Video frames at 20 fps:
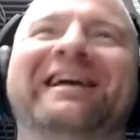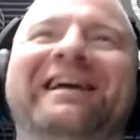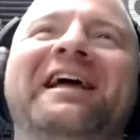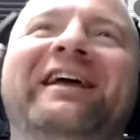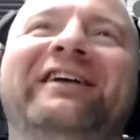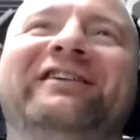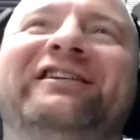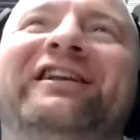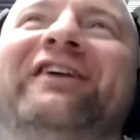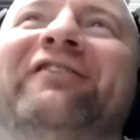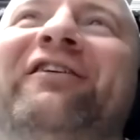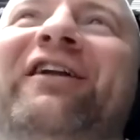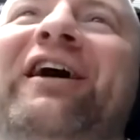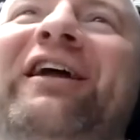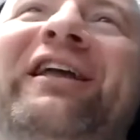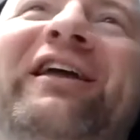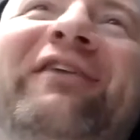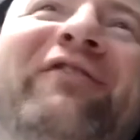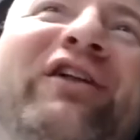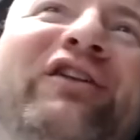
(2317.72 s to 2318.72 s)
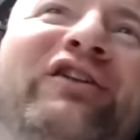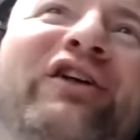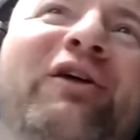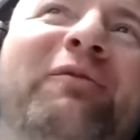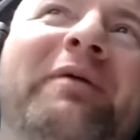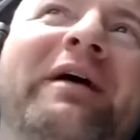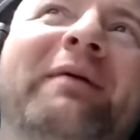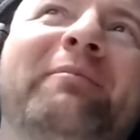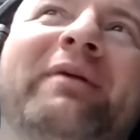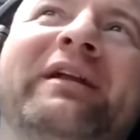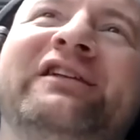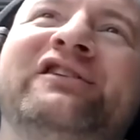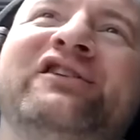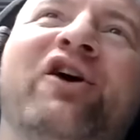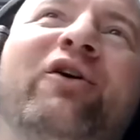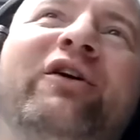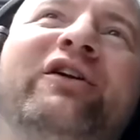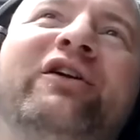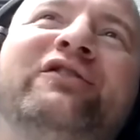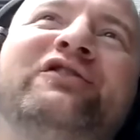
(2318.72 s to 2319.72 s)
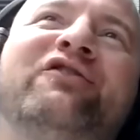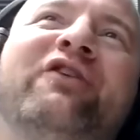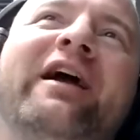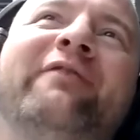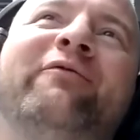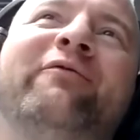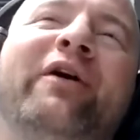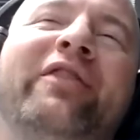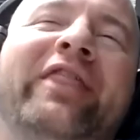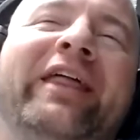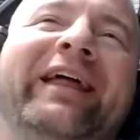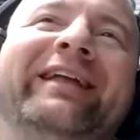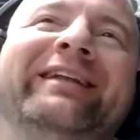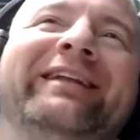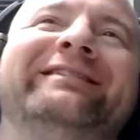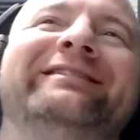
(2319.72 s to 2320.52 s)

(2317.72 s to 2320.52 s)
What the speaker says: He's giving a little bit, but he's going to his grave with it.